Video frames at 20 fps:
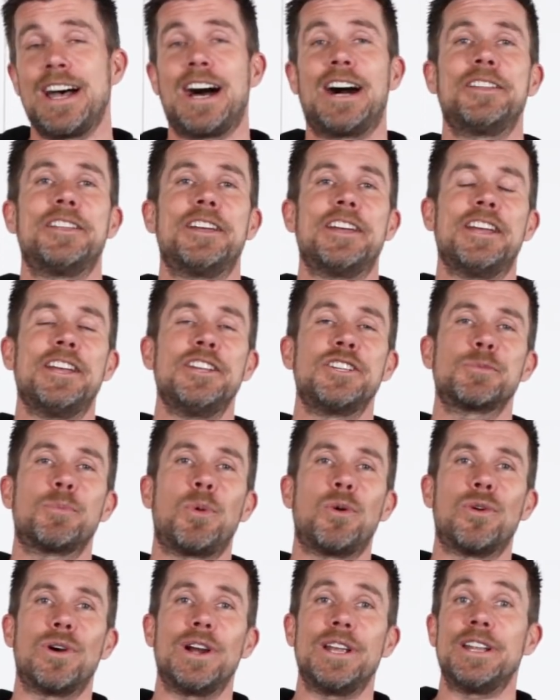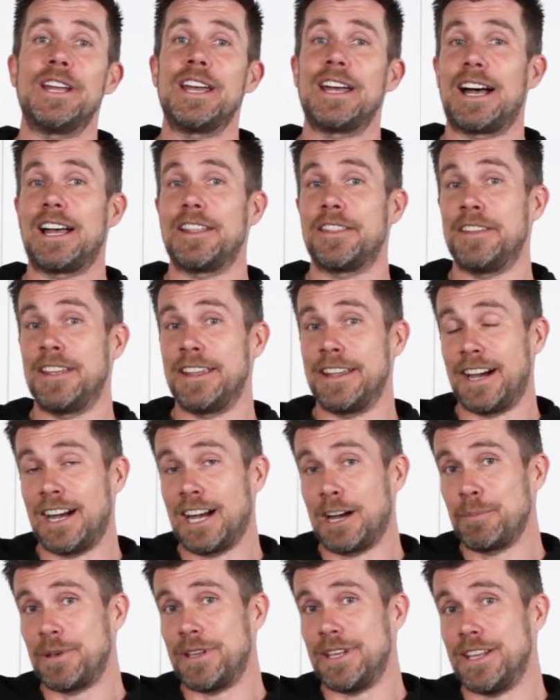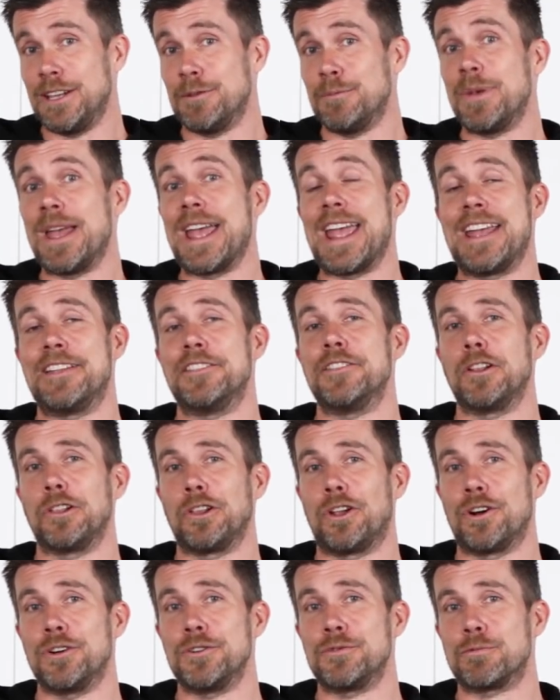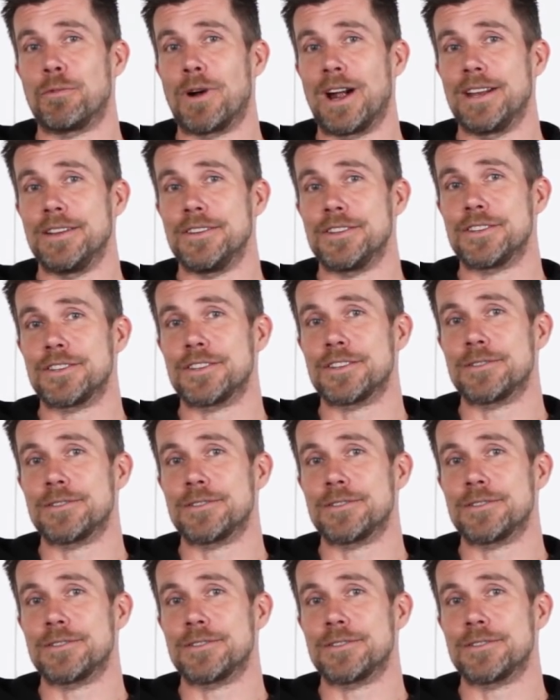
under each point on the RPM and the load range.